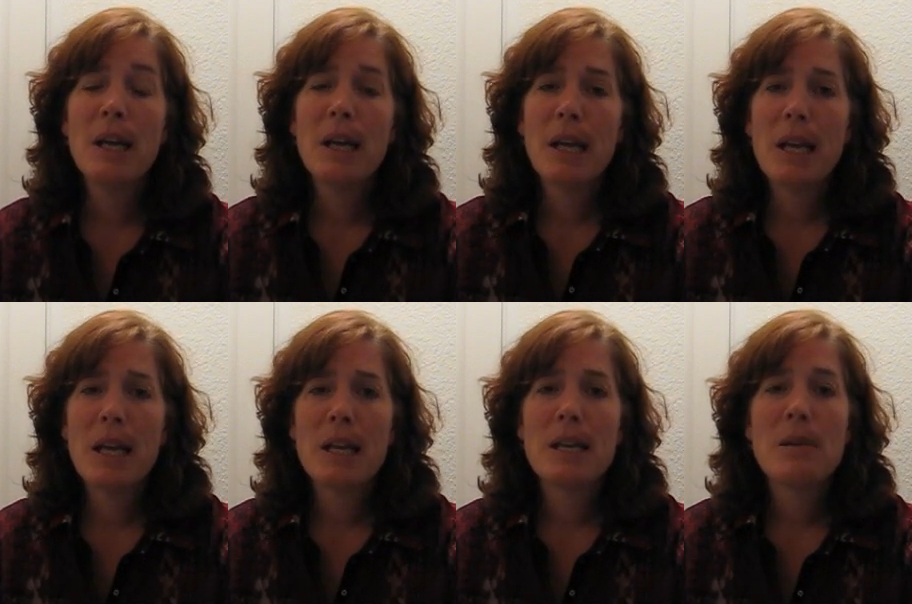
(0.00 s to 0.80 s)

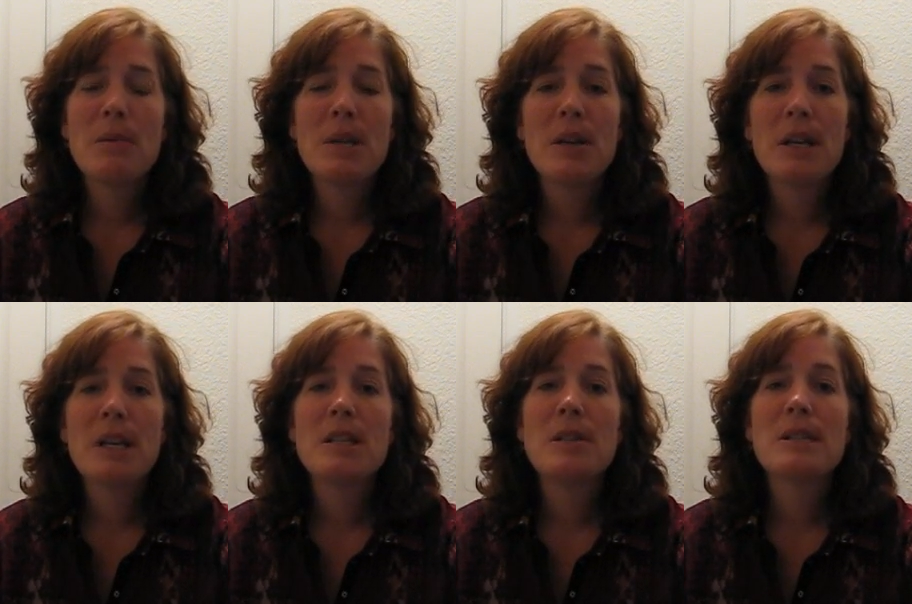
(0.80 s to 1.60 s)
and what you're
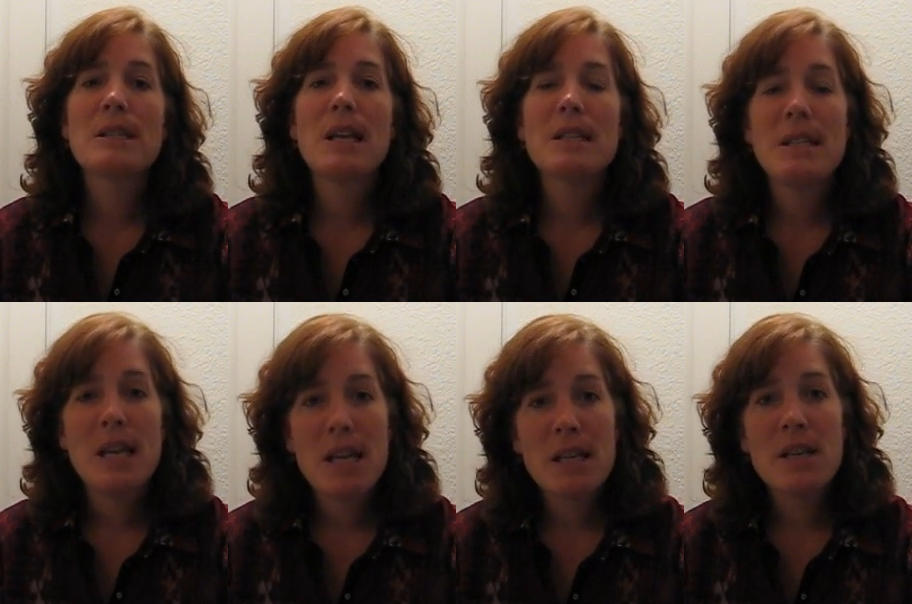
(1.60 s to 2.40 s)
going to do is
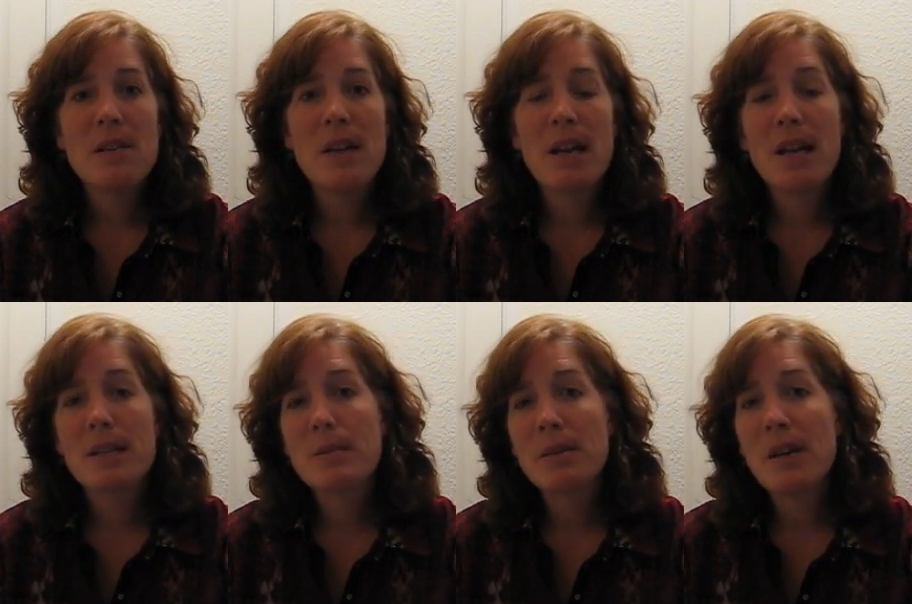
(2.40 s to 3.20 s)
continue that
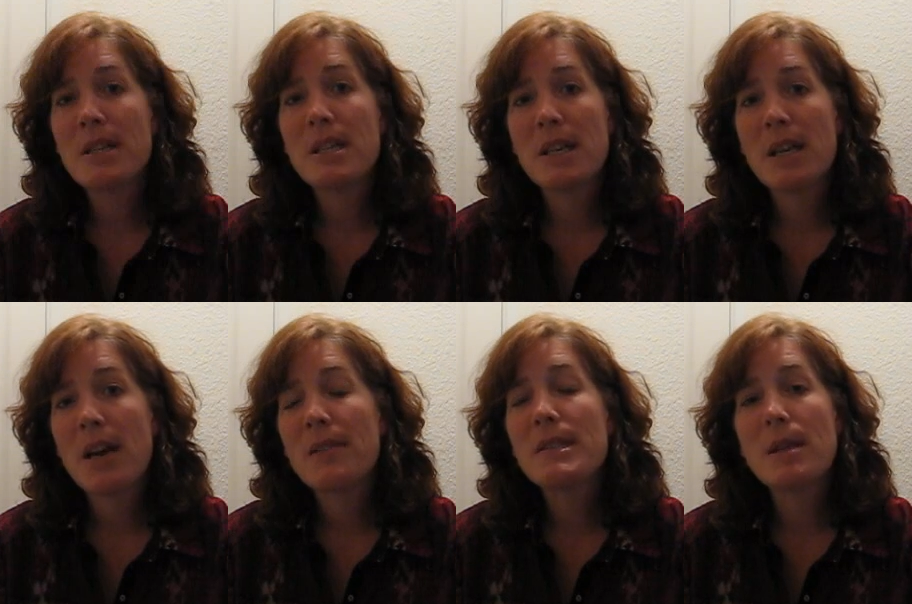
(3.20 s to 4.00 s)
exploration
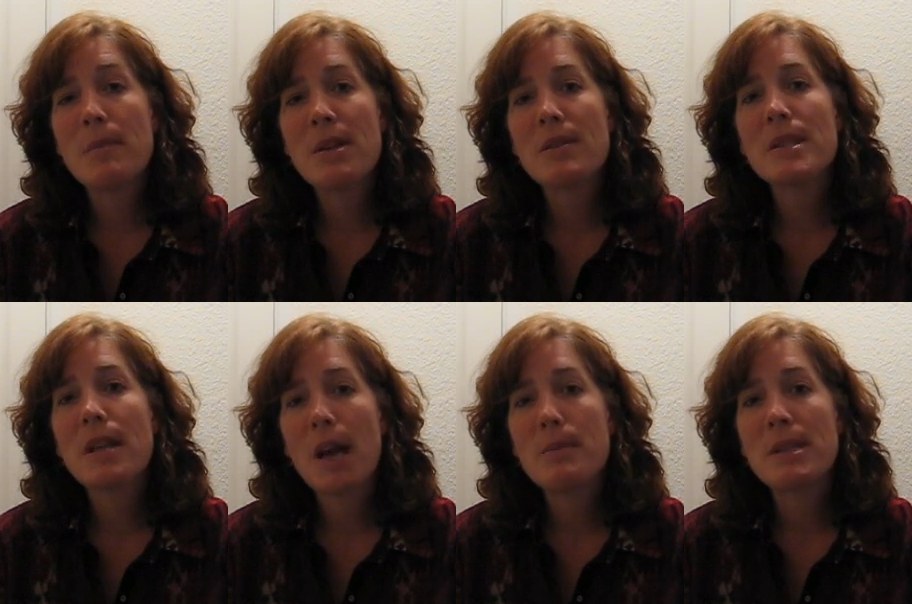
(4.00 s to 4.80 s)
of some of those
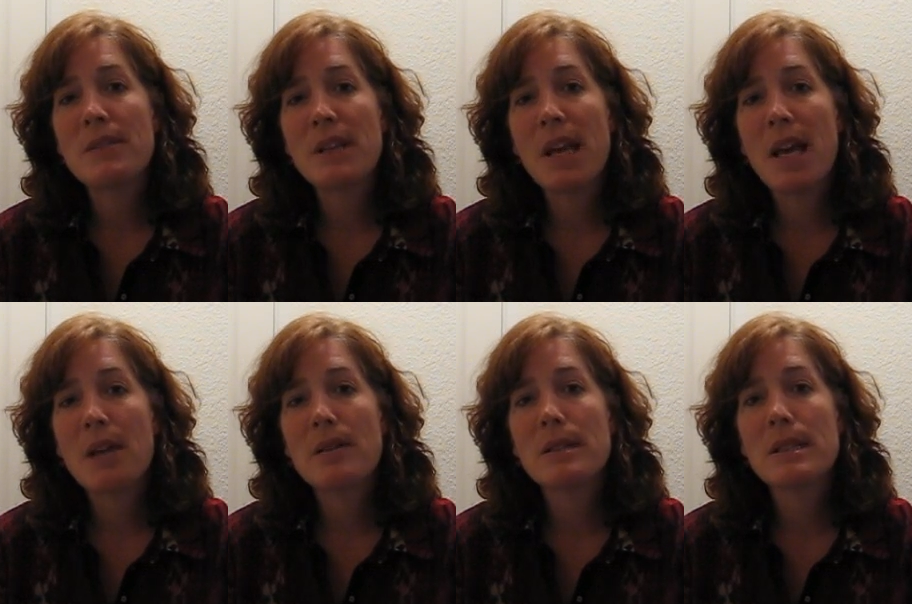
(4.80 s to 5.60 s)
types of
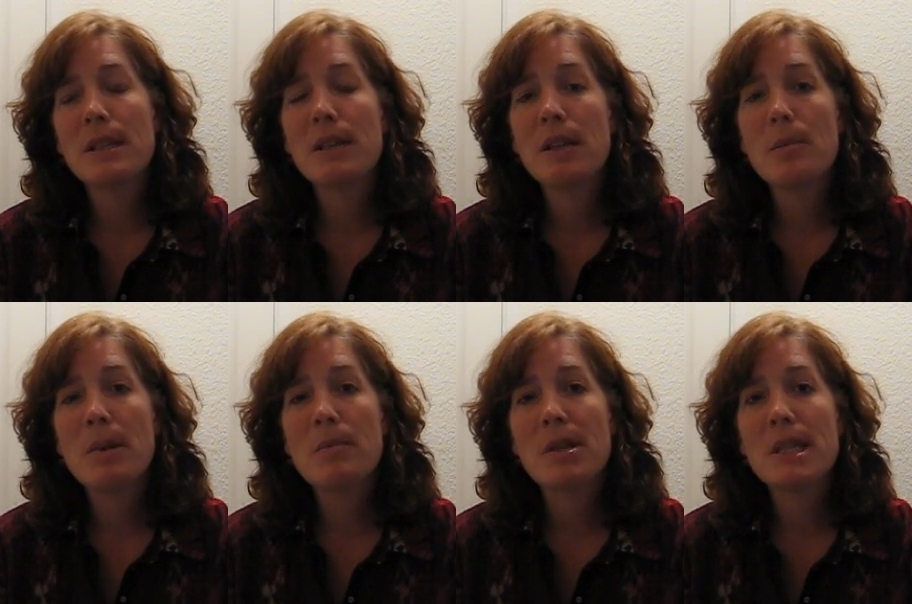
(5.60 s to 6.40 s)
accounts in a little
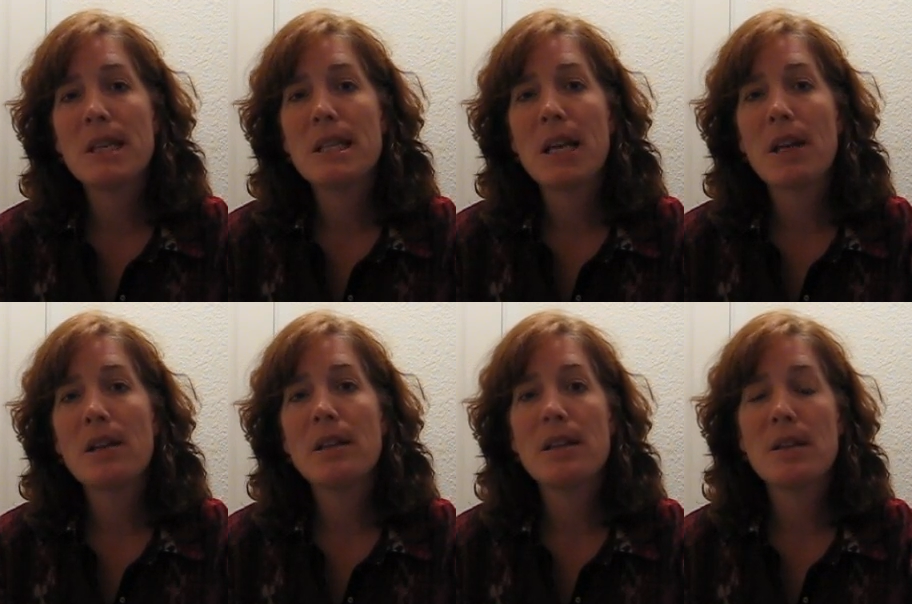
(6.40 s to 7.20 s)
bit more
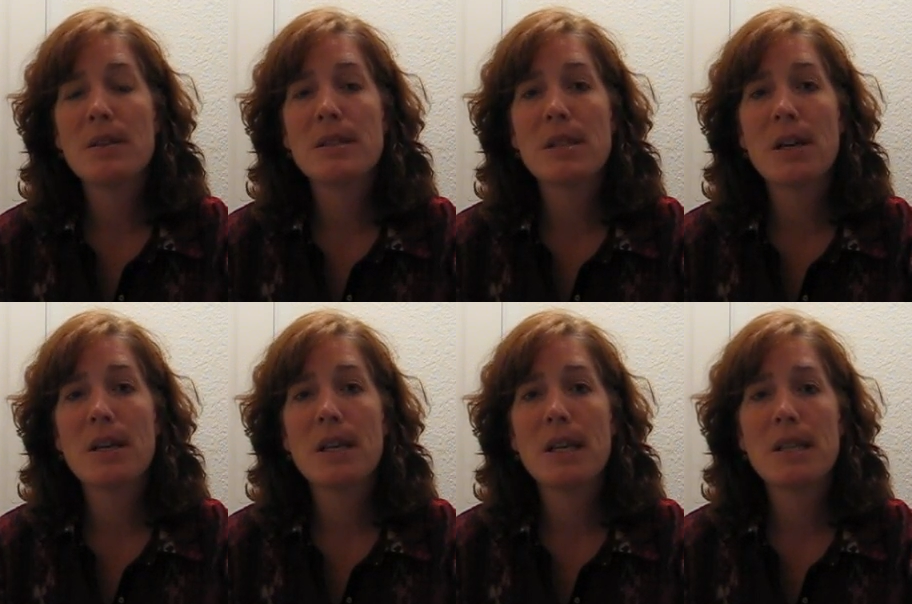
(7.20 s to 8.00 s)
detail. You'll
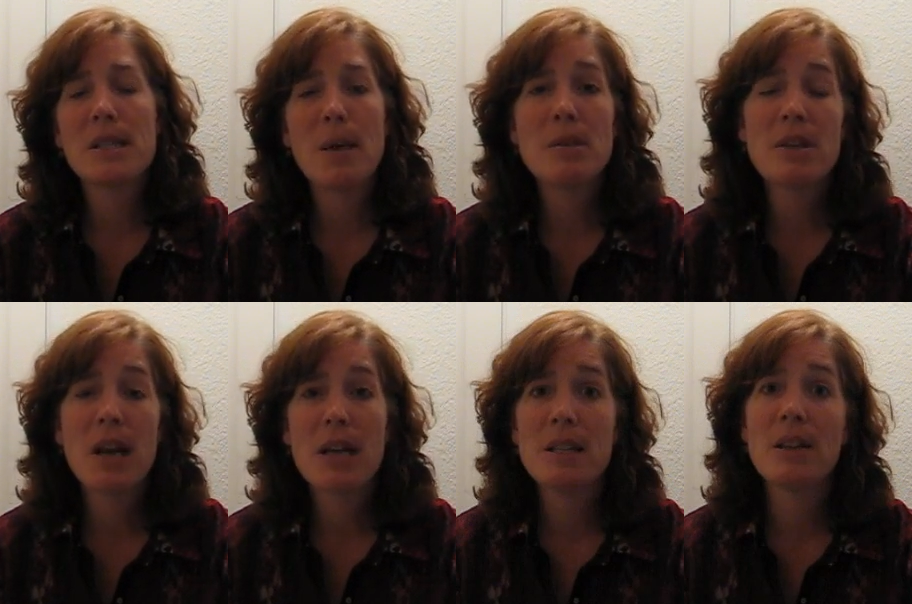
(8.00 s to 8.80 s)
start in Chapter
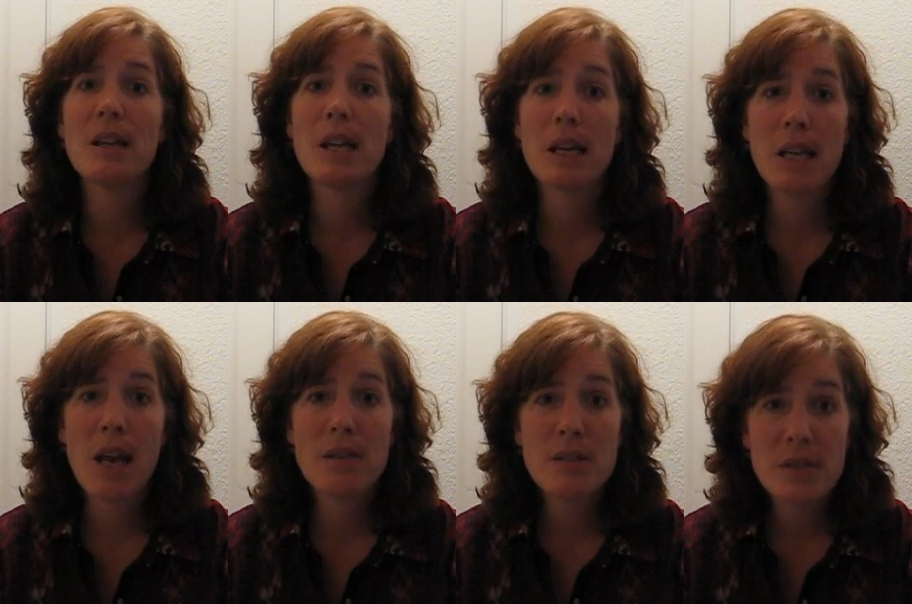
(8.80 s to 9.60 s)
9 looking at
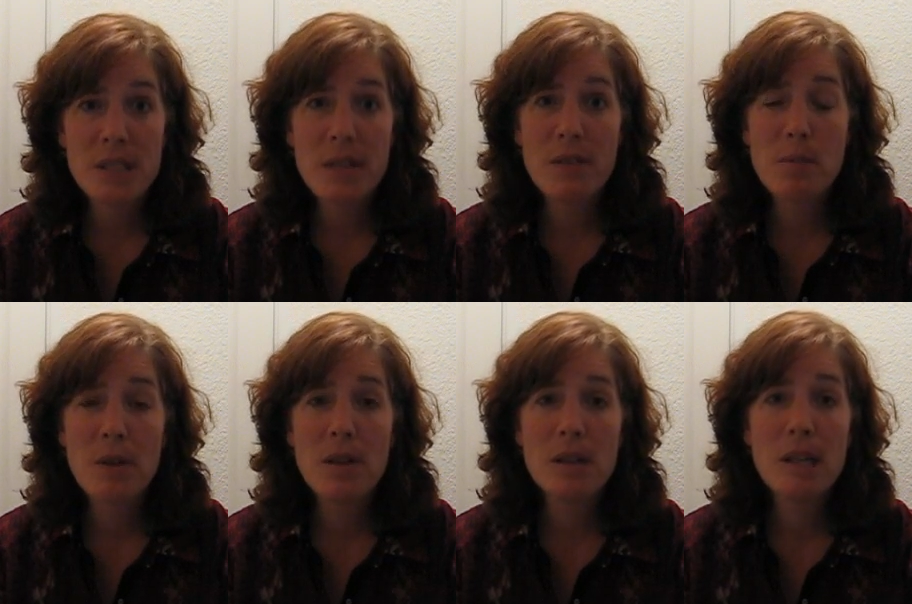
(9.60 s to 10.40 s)
accounts receivable,